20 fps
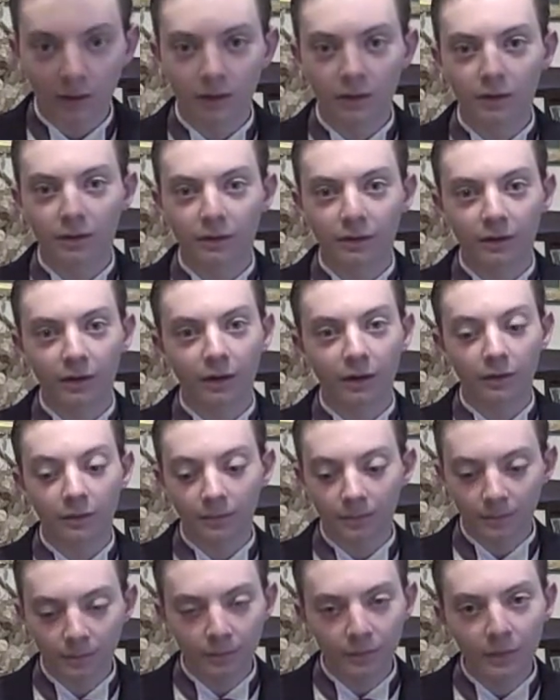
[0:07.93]
Okay,
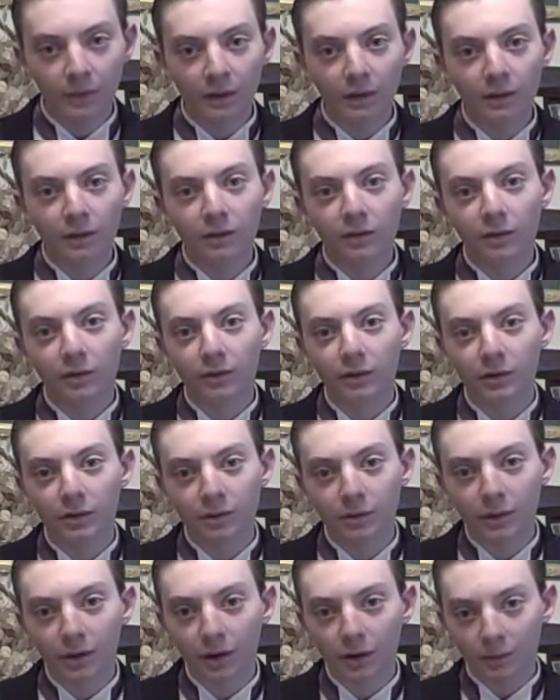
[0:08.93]
so
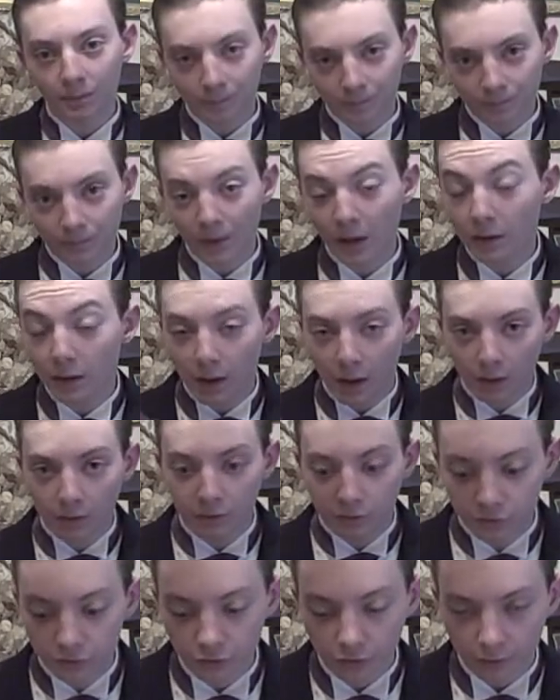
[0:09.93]
here we are,
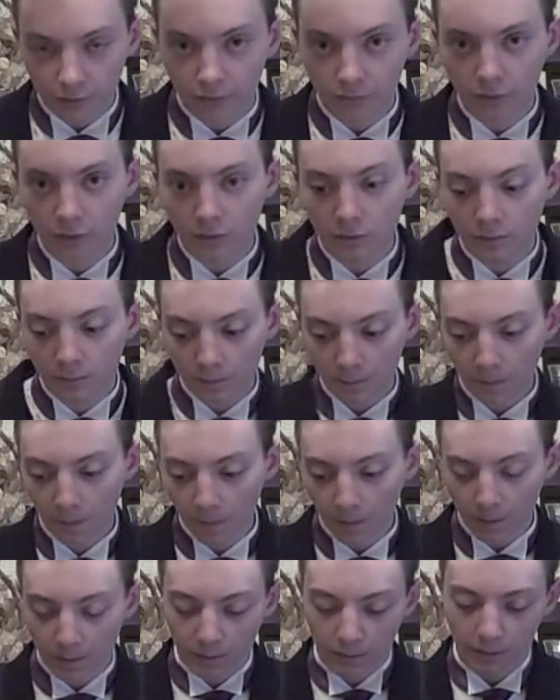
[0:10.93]
energy drink review.
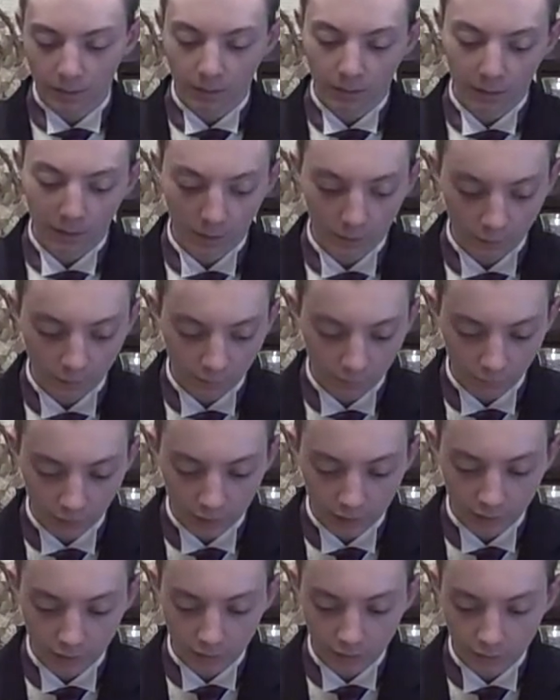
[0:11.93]

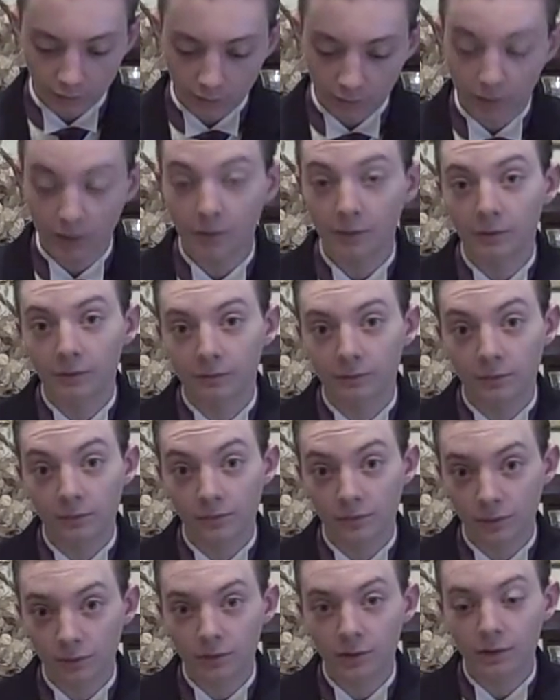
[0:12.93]
Ready to
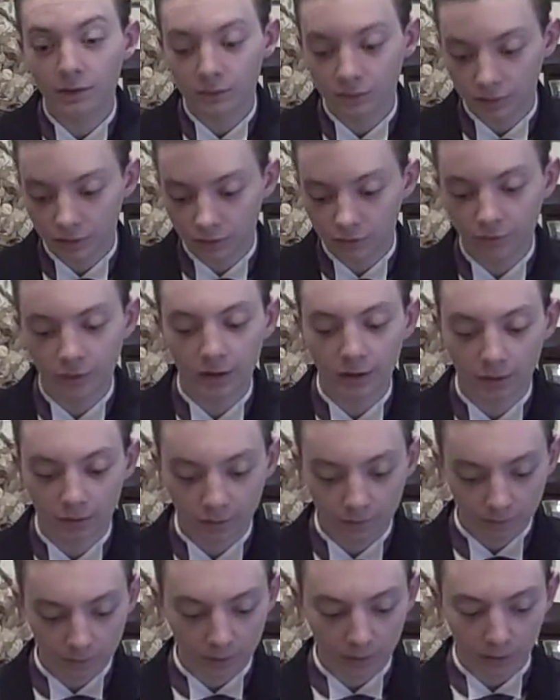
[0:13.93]
review an energy drink,
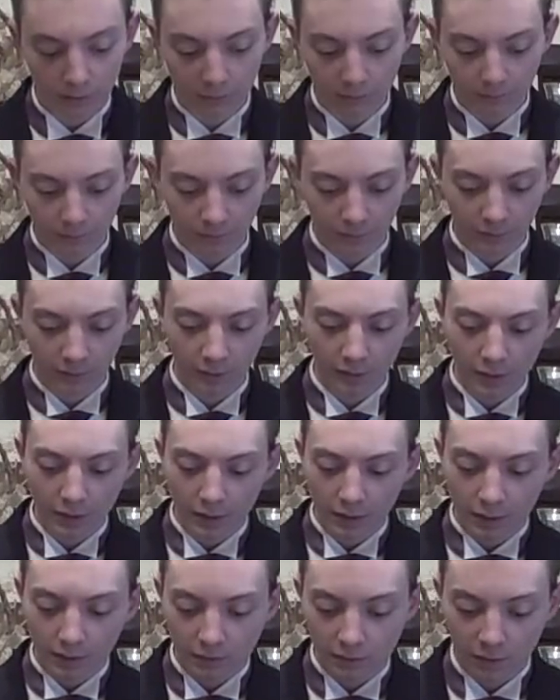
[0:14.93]
you know?
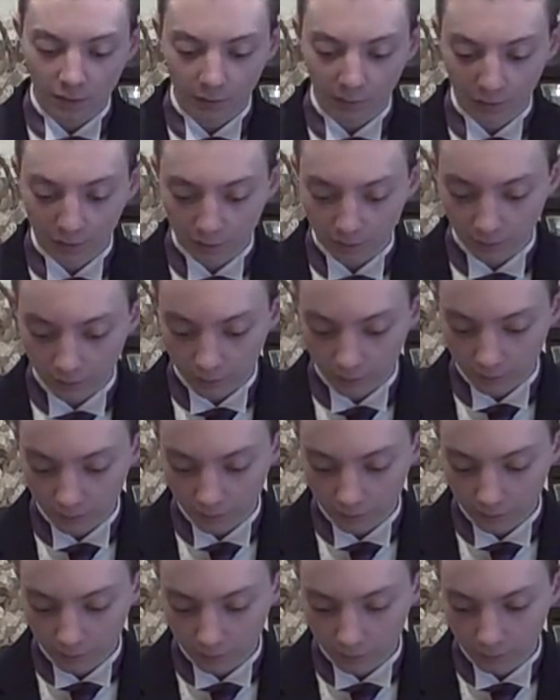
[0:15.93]
Not like this,
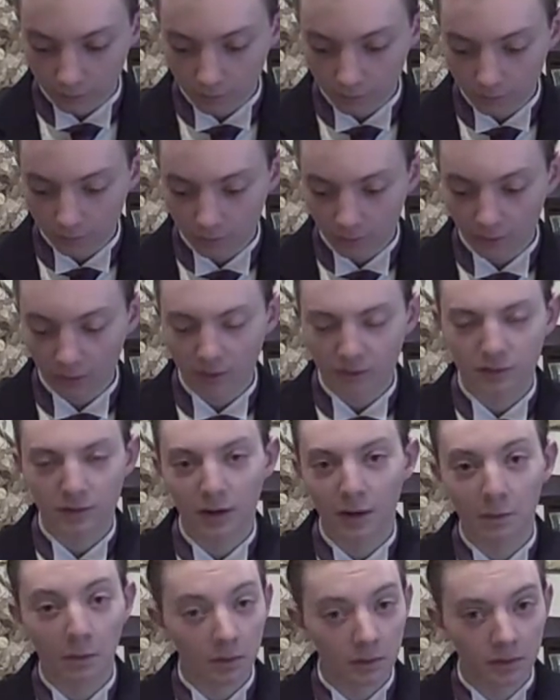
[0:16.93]
actually
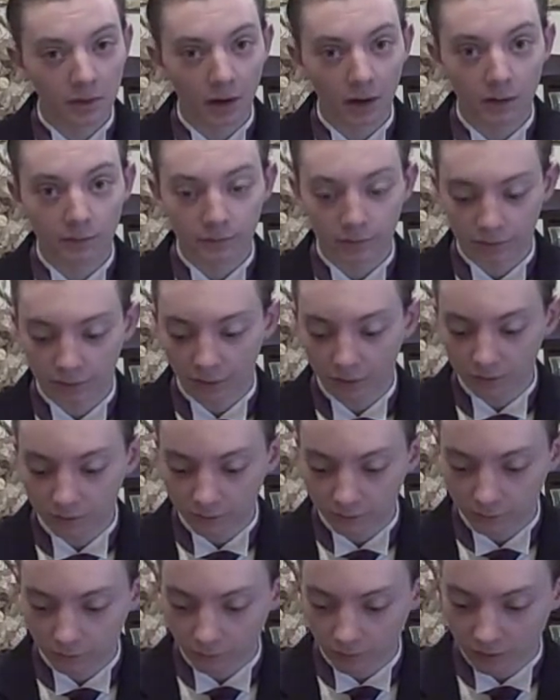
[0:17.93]
that was kind of
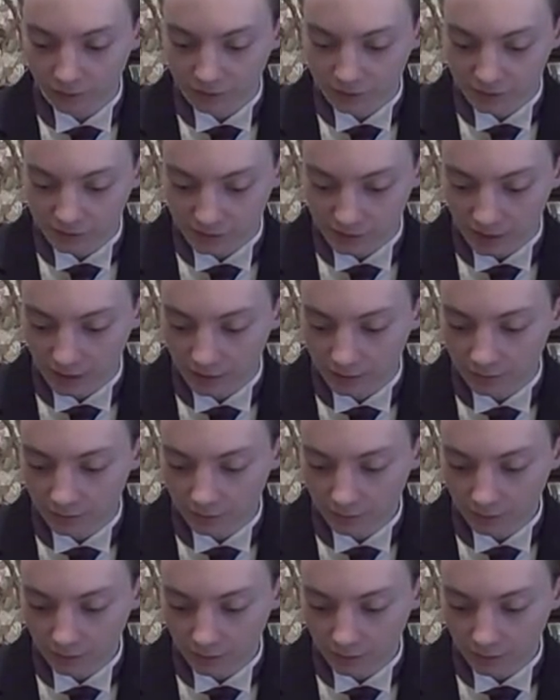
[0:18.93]
redundant what I just said.